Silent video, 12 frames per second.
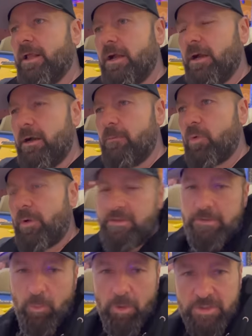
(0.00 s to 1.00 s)
The way
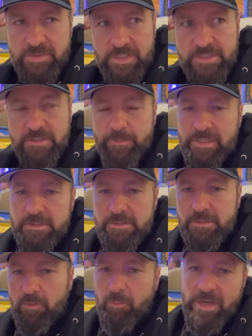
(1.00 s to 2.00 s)
that it works is it depends,
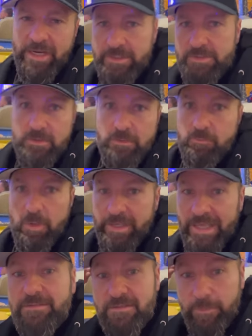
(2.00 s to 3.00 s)
you know, the buy-ins are a
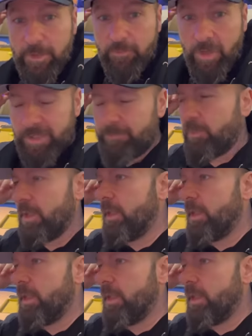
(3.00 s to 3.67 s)
guesstimate, right?